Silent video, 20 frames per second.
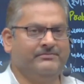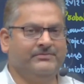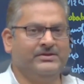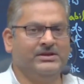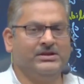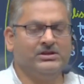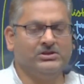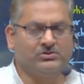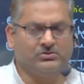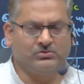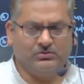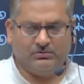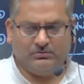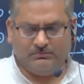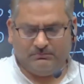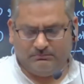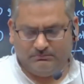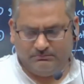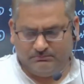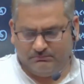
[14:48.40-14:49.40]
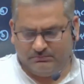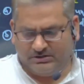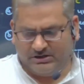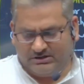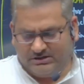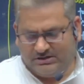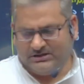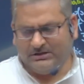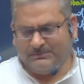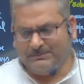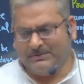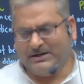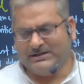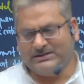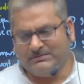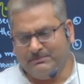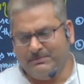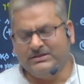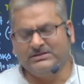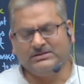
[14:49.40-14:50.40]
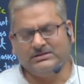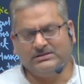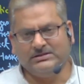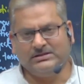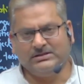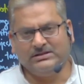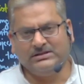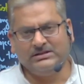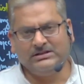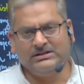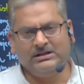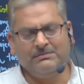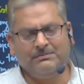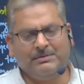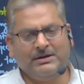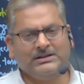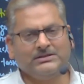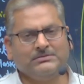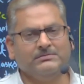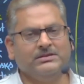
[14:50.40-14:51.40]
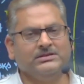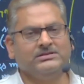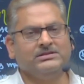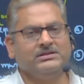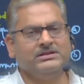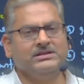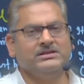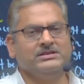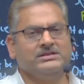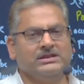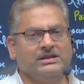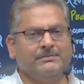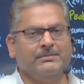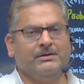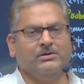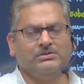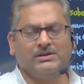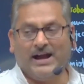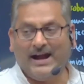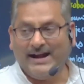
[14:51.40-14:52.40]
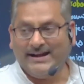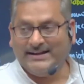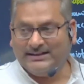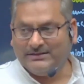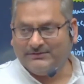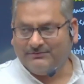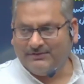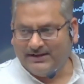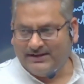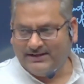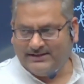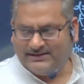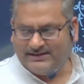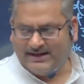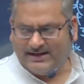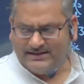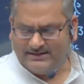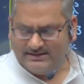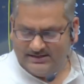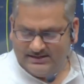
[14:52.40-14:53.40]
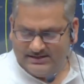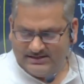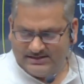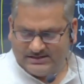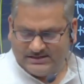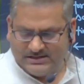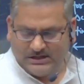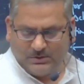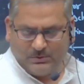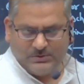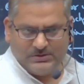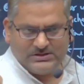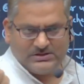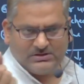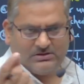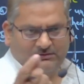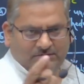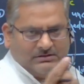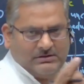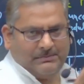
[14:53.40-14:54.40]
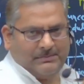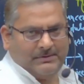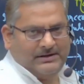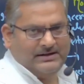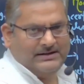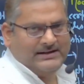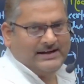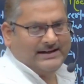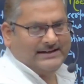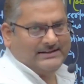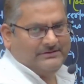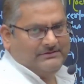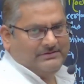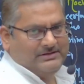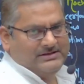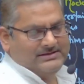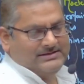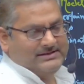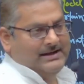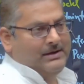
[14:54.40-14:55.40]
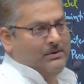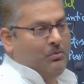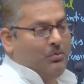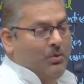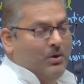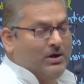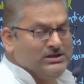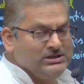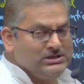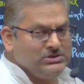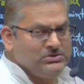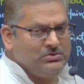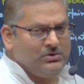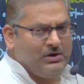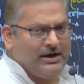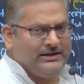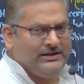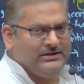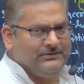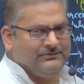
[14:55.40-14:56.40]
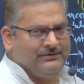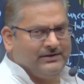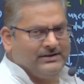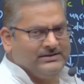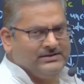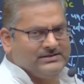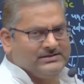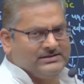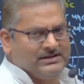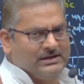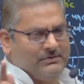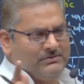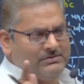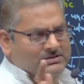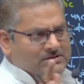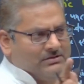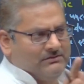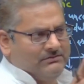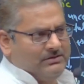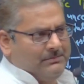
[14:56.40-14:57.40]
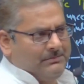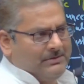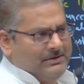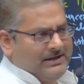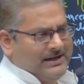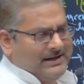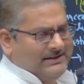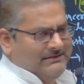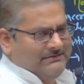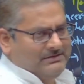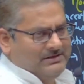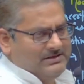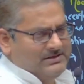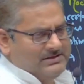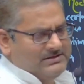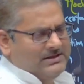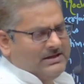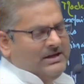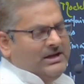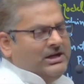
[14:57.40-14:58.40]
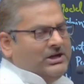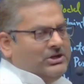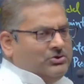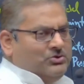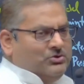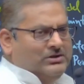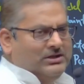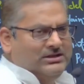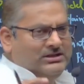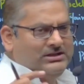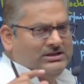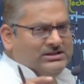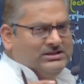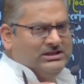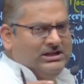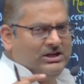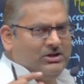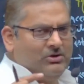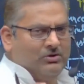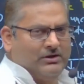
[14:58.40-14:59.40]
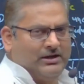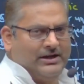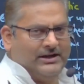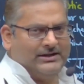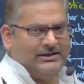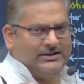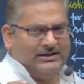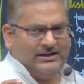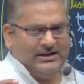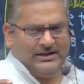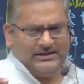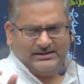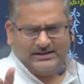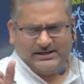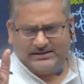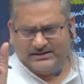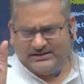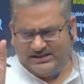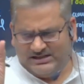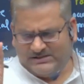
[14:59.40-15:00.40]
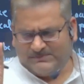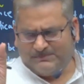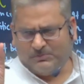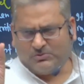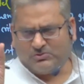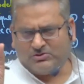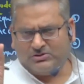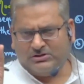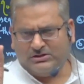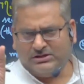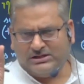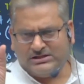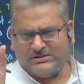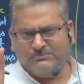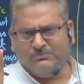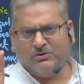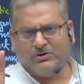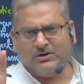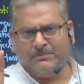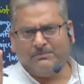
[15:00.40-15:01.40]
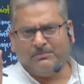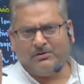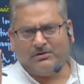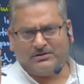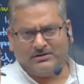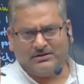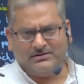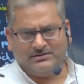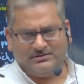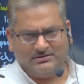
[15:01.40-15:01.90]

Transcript: So Critical path method. Critical path method is about identifying that sequence of dependent activities. And once you identify the sequence of dependent activities, you can easily locate that this portion is more important.